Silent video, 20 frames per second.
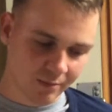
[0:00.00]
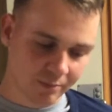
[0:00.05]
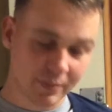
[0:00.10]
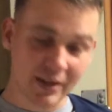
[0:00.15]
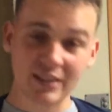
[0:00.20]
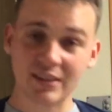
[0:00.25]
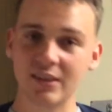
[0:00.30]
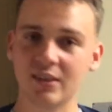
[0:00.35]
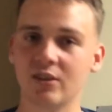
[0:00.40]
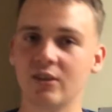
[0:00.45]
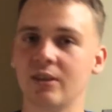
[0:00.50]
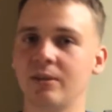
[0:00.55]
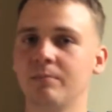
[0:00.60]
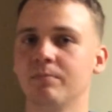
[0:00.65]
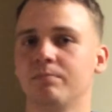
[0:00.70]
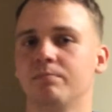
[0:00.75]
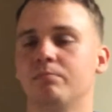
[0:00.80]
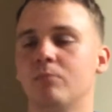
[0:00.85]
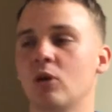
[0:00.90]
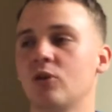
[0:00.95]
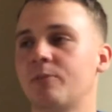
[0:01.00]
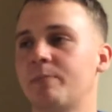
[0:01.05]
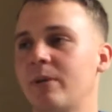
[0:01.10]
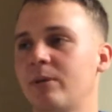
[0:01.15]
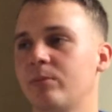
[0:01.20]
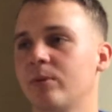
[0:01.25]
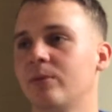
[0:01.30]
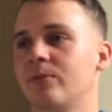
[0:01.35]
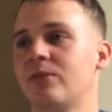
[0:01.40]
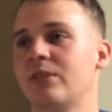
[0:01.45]
Basically, most
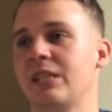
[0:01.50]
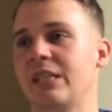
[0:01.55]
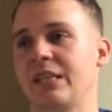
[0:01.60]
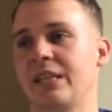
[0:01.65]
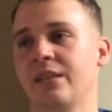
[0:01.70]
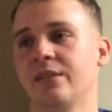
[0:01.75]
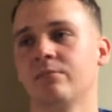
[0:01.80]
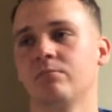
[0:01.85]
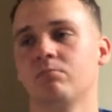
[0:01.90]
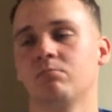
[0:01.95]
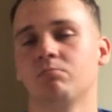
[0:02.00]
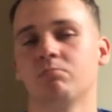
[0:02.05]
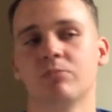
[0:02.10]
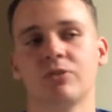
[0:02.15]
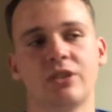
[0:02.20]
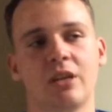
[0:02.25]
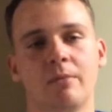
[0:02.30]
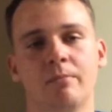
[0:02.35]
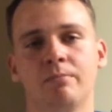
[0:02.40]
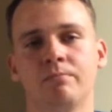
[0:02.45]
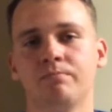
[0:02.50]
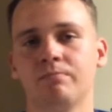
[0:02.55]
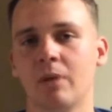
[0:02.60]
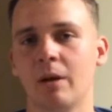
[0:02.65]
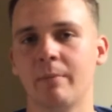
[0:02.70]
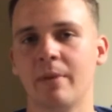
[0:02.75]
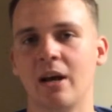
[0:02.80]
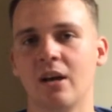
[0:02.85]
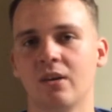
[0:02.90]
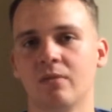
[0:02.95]
people have seen some
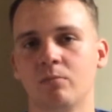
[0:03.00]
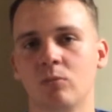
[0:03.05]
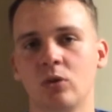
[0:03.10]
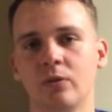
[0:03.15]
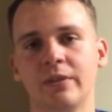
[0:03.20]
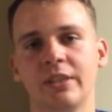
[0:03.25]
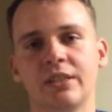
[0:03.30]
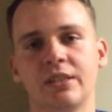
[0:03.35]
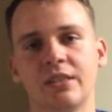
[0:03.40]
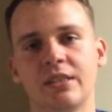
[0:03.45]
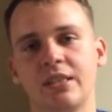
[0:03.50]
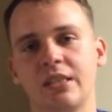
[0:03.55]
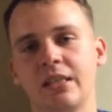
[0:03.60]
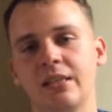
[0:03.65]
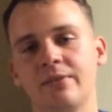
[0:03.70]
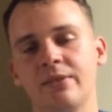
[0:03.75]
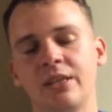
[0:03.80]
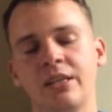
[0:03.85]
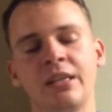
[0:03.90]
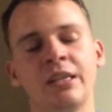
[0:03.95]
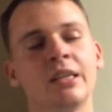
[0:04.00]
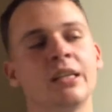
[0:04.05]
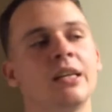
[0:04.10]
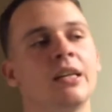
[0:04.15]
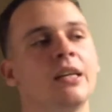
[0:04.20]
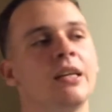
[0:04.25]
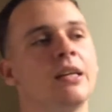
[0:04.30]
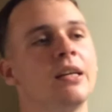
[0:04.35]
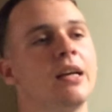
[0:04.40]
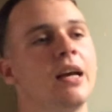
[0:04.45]
amount of movies and TV,
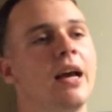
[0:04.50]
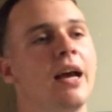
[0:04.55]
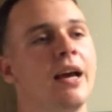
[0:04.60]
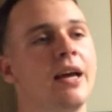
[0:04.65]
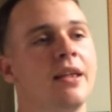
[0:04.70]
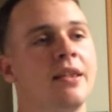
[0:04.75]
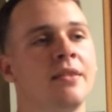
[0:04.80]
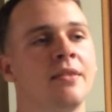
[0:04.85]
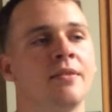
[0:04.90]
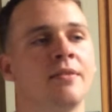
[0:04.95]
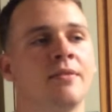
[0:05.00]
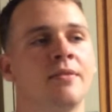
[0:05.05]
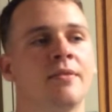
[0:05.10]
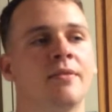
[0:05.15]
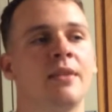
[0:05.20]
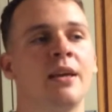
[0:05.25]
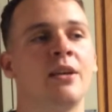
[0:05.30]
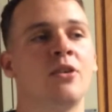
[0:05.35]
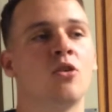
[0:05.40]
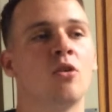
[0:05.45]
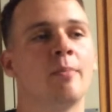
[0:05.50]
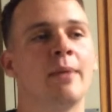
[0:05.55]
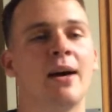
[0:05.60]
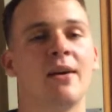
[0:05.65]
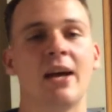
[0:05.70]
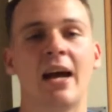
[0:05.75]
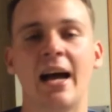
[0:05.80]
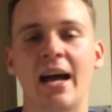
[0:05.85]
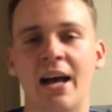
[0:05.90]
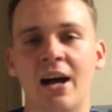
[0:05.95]
and they know
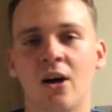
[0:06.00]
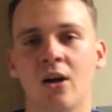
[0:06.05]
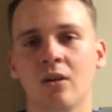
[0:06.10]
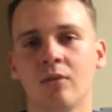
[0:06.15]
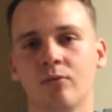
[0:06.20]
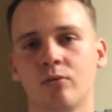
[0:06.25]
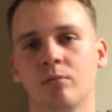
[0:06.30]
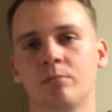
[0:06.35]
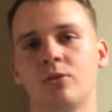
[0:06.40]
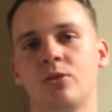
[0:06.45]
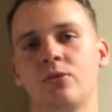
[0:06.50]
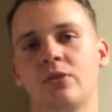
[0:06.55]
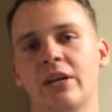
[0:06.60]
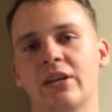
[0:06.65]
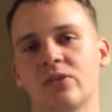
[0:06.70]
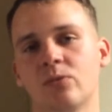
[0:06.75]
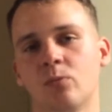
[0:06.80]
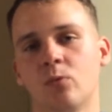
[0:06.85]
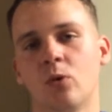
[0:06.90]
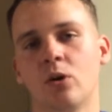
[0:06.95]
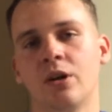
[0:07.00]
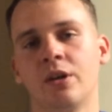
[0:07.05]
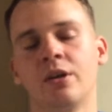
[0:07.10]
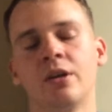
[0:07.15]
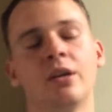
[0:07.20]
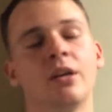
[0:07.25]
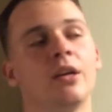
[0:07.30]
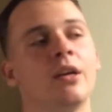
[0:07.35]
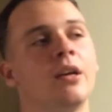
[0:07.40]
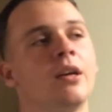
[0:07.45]
about HAL from 2001.
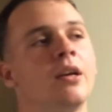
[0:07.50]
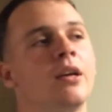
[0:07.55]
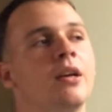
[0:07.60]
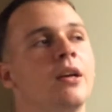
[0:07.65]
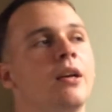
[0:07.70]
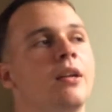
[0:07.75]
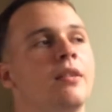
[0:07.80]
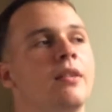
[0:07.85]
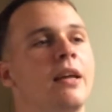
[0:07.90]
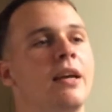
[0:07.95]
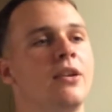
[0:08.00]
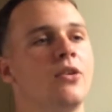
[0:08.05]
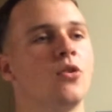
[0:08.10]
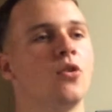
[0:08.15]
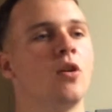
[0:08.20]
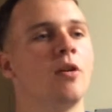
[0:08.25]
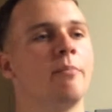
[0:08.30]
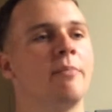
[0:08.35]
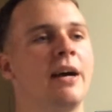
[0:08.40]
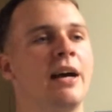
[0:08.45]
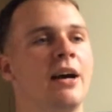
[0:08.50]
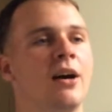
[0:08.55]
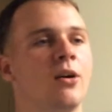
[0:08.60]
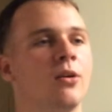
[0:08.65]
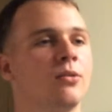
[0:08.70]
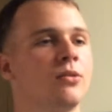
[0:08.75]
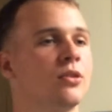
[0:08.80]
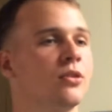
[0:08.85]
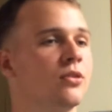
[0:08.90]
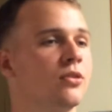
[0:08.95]
They know
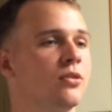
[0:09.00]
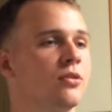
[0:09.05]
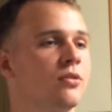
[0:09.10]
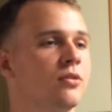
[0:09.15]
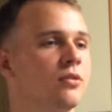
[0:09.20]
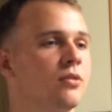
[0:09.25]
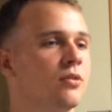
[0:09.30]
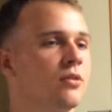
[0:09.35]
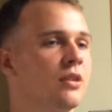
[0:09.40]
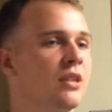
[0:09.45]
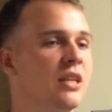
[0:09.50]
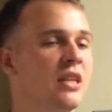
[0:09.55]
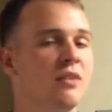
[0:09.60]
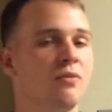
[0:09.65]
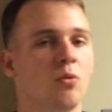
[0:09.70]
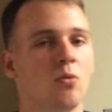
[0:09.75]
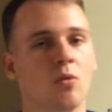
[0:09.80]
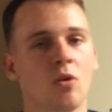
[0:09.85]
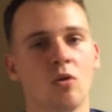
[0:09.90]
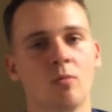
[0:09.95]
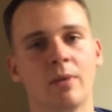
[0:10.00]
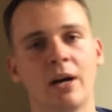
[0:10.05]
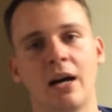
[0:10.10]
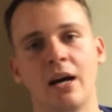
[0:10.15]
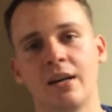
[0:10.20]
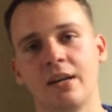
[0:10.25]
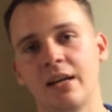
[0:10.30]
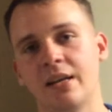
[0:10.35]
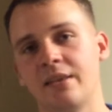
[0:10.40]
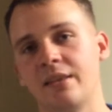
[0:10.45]
about the evil
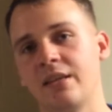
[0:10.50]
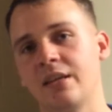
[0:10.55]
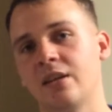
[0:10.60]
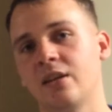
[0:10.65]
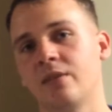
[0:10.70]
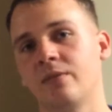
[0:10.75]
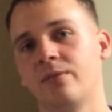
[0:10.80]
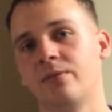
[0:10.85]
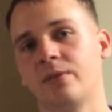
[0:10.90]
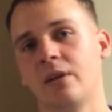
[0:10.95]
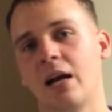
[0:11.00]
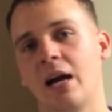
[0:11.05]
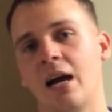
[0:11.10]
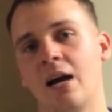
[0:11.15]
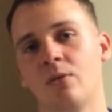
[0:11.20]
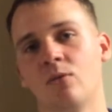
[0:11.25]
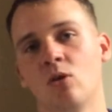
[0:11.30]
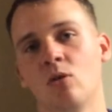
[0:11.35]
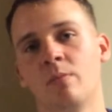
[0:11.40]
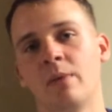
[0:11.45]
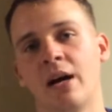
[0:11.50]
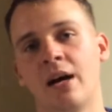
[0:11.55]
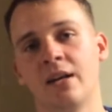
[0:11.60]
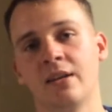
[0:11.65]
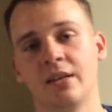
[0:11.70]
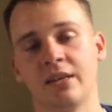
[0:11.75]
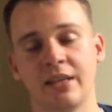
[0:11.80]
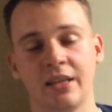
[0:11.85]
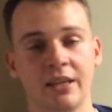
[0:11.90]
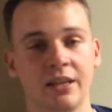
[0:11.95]
robot at the end of
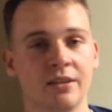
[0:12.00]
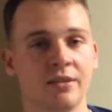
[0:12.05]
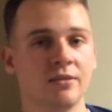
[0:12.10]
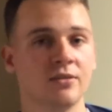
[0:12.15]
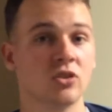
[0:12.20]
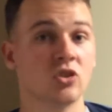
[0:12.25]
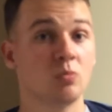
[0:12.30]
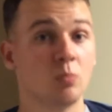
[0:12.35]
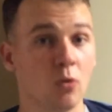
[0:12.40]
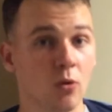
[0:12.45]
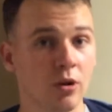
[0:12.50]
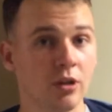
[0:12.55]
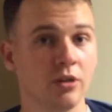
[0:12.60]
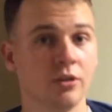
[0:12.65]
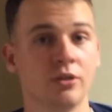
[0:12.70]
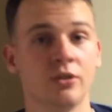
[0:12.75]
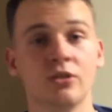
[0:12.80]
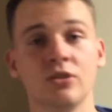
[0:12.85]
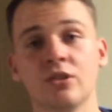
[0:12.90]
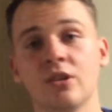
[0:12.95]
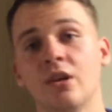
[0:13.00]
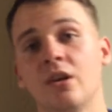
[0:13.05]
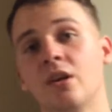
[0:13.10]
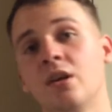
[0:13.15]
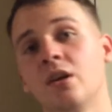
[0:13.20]
iRobot. Again, spoilers.